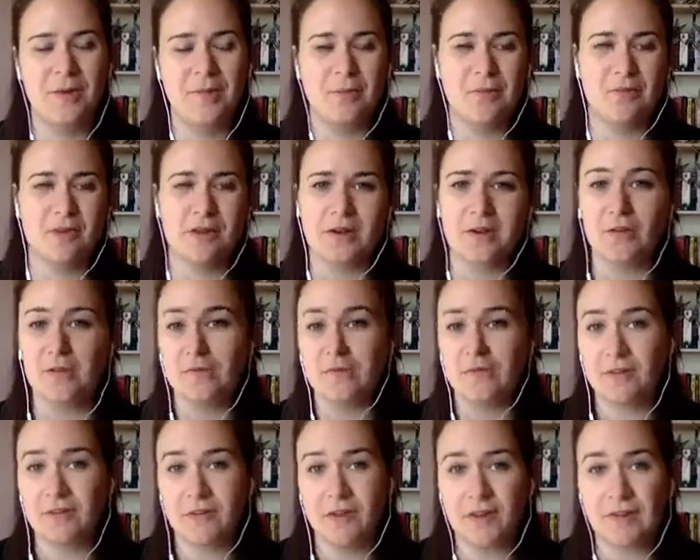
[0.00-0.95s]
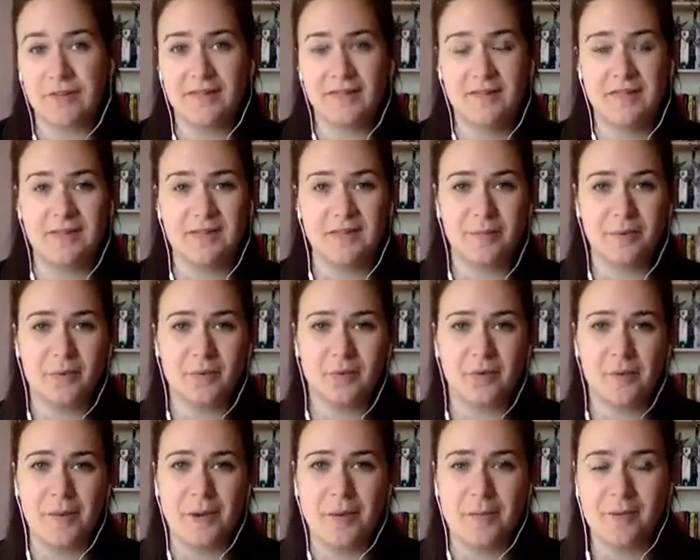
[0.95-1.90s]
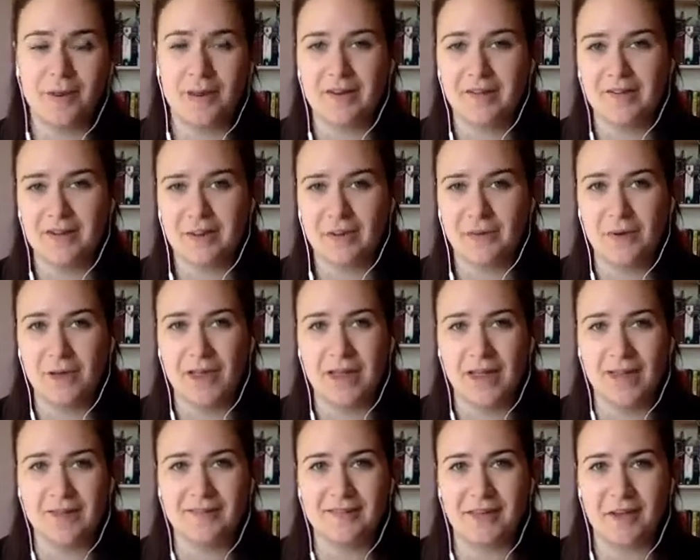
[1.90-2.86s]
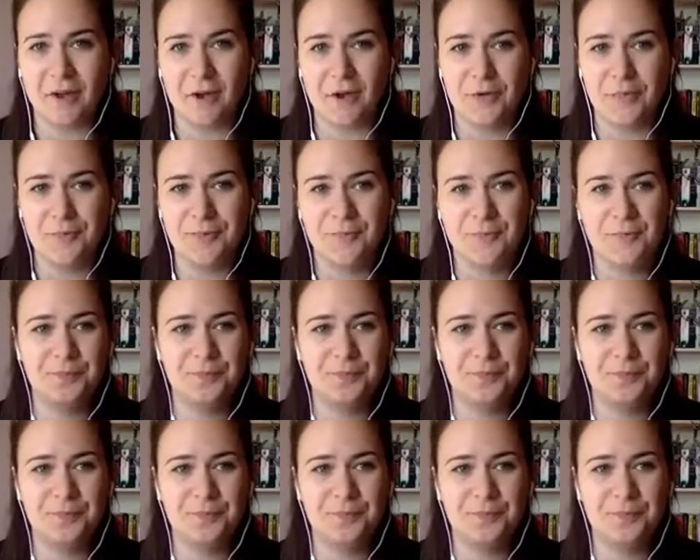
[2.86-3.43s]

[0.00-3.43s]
provide lots of advice and support about managing your AS at home.